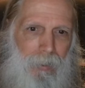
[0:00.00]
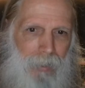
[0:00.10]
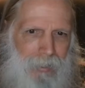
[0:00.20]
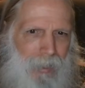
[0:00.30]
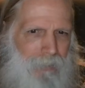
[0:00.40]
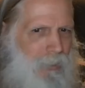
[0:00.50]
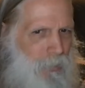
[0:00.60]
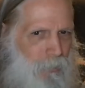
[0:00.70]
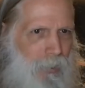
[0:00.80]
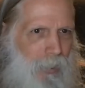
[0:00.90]
That sounds
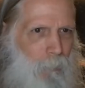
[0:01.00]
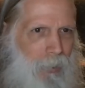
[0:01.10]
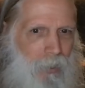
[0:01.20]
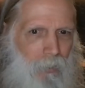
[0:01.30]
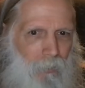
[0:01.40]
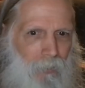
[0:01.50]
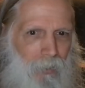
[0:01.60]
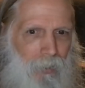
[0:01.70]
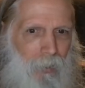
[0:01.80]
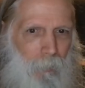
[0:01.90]
extreme, I know,
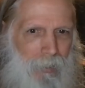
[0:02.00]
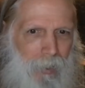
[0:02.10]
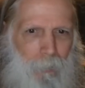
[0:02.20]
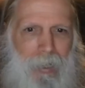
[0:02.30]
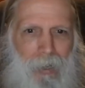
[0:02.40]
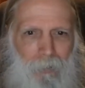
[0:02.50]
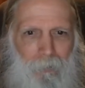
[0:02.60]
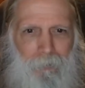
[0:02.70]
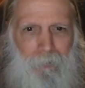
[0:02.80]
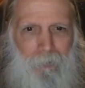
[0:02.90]
but hear me out.
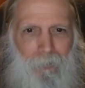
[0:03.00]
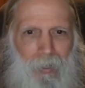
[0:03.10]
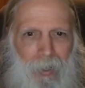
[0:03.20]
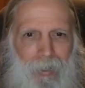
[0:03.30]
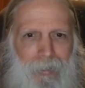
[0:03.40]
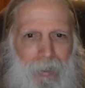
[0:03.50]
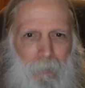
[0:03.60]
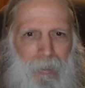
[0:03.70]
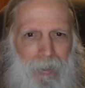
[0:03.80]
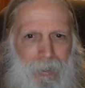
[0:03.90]
A
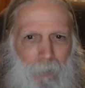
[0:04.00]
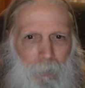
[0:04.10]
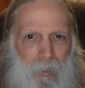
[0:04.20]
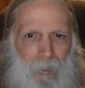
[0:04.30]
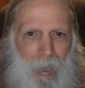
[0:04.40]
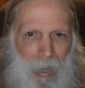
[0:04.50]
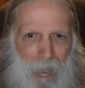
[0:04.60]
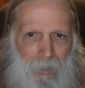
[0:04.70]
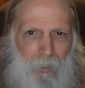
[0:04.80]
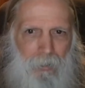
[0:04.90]
demon is simply an
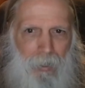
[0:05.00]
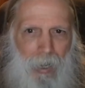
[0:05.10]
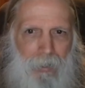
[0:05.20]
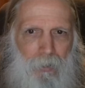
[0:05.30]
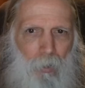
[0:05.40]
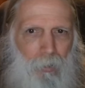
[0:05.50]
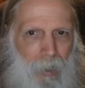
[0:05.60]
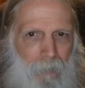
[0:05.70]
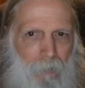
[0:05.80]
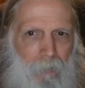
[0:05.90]
angel that has no
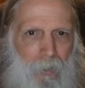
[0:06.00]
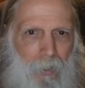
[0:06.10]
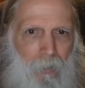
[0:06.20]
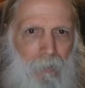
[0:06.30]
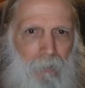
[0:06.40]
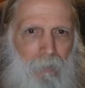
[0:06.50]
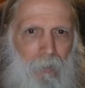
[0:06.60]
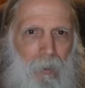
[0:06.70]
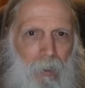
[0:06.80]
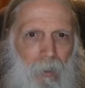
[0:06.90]
life of its own.
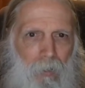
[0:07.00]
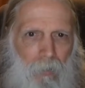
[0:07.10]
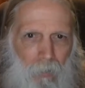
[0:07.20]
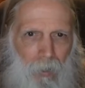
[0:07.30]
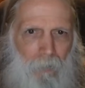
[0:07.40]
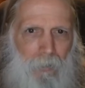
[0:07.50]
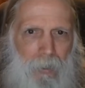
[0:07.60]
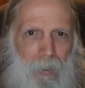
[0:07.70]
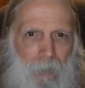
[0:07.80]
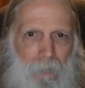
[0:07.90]
All of
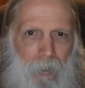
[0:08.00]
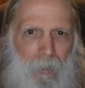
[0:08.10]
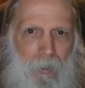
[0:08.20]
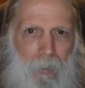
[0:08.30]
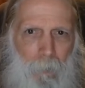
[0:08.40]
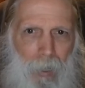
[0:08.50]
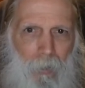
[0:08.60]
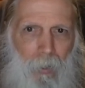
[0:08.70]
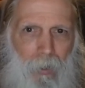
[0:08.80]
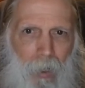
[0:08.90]
its life energy and
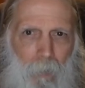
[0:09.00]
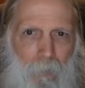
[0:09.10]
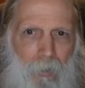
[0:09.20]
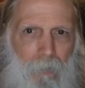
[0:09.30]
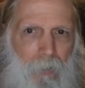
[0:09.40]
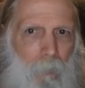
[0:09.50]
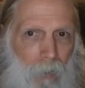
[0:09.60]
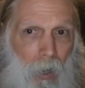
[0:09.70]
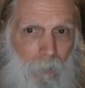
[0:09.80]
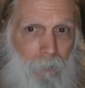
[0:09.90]
power comes from
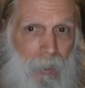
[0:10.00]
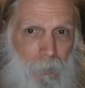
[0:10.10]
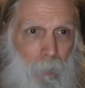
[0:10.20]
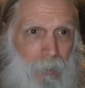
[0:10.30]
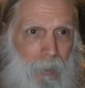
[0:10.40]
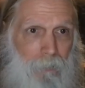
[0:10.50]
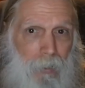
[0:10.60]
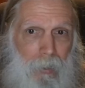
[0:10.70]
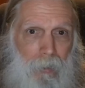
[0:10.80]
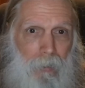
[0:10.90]
our faith belief
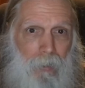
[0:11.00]
in it.